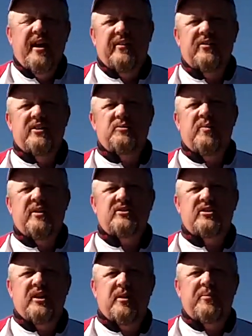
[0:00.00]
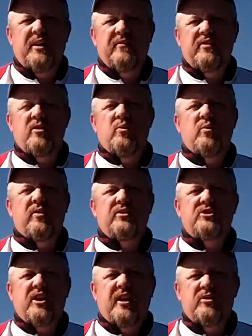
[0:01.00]
And this month's tip, even though we're in
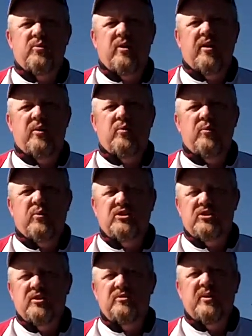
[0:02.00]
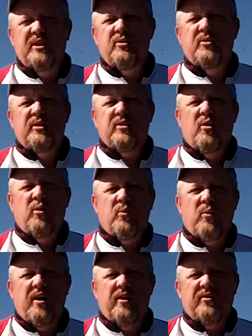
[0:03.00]
January when we should be doing a cold
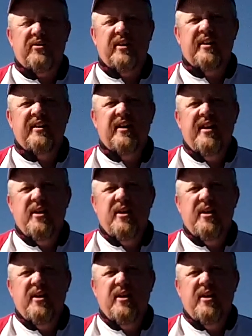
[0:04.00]
water thing,